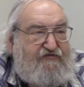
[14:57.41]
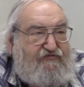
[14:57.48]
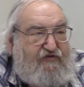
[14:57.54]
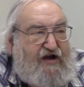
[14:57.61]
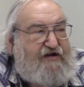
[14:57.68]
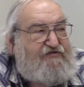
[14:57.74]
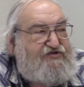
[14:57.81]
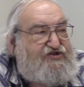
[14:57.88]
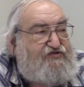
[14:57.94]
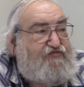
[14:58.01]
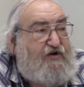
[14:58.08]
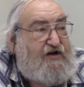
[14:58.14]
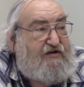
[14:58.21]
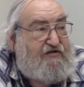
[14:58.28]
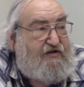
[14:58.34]

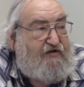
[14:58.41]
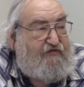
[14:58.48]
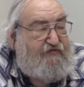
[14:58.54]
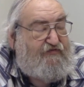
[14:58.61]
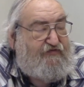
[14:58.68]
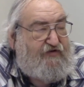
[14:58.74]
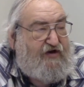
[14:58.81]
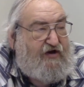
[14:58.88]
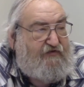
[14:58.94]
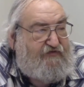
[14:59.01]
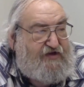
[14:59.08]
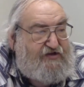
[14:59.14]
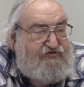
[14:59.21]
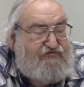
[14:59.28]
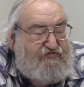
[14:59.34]
groundswell
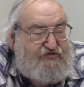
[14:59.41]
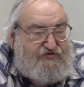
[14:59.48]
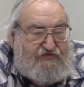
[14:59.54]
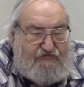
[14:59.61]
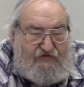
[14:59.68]
of interest